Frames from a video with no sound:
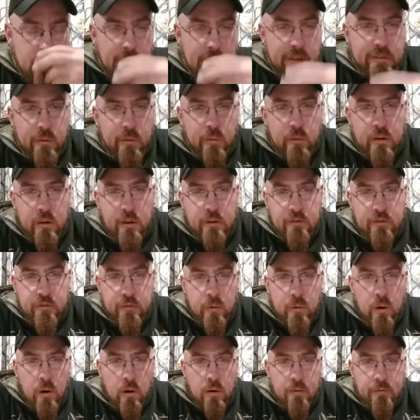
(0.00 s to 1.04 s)
has a really
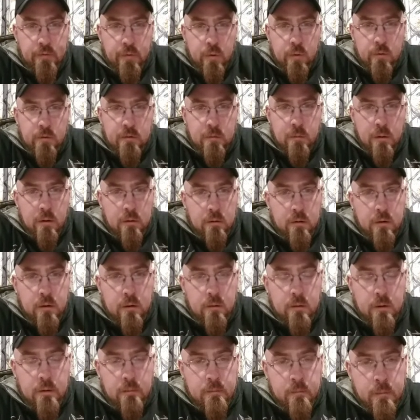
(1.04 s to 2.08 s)
strong fruit smell
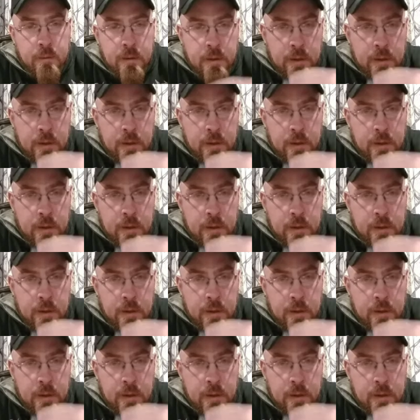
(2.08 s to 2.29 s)
to it.